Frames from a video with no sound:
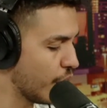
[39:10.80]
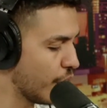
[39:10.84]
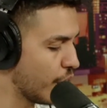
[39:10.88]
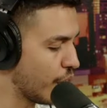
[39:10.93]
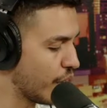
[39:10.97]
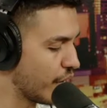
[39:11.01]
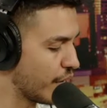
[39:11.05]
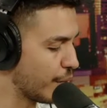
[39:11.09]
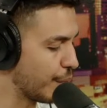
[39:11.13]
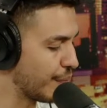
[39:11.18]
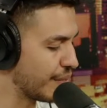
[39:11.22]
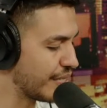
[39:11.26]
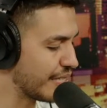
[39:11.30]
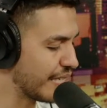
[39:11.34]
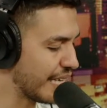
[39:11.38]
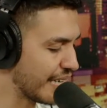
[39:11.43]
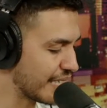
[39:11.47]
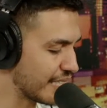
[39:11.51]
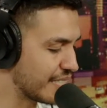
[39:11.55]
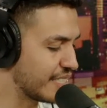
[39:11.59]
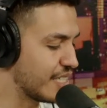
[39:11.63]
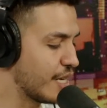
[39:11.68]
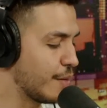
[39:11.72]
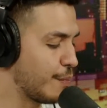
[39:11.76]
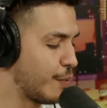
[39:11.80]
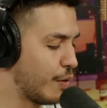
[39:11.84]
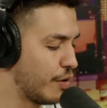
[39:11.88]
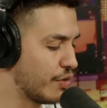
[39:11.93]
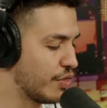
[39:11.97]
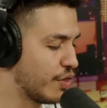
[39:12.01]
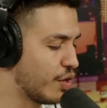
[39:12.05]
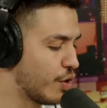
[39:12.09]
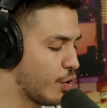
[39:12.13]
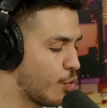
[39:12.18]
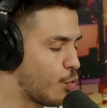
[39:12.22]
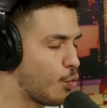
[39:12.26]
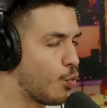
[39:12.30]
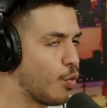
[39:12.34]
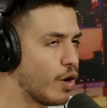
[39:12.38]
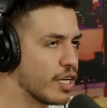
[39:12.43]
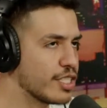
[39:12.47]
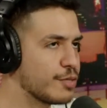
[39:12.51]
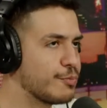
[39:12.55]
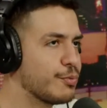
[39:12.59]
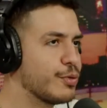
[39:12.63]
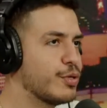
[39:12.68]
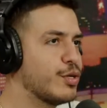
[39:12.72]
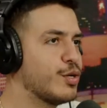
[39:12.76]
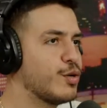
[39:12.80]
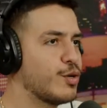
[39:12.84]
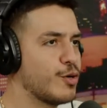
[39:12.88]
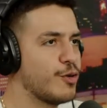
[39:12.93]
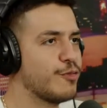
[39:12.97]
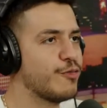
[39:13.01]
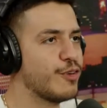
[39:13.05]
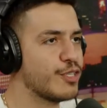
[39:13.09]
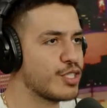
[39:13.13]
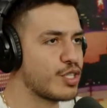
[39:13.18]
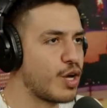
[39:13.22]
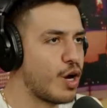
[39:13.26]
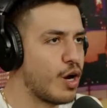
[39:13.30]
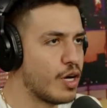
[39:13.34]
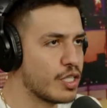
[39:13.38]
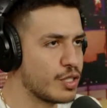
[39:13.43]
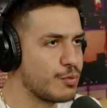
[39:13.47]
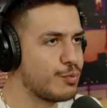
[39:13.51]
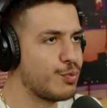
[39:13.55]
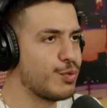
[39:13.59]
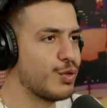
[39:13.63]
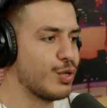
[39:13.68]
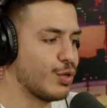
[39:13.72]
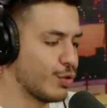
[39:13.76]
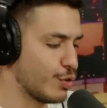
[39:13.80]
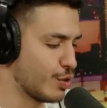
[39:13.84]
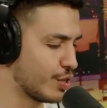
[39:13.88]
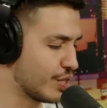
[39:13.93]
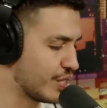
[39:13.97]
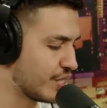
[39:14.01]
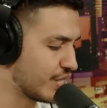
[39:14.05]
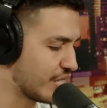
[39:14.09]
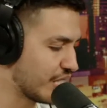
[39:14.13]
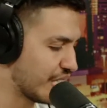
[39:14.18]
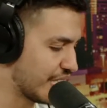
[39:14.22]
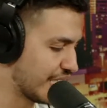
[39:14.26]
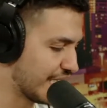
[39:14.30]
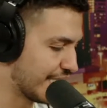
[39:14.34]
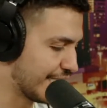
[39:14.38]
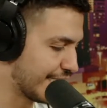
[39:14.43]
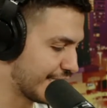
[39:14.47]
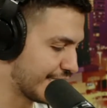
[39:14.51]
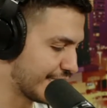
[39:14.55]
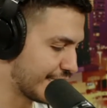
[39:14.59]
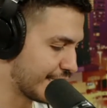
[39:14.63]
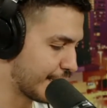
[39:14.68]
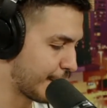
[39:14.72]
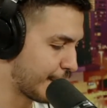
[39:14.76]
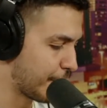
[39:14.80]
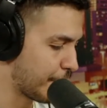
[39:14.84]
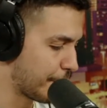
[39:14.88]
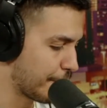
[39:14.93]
All right, but next up on the entrepreneur versus entrepreneurs is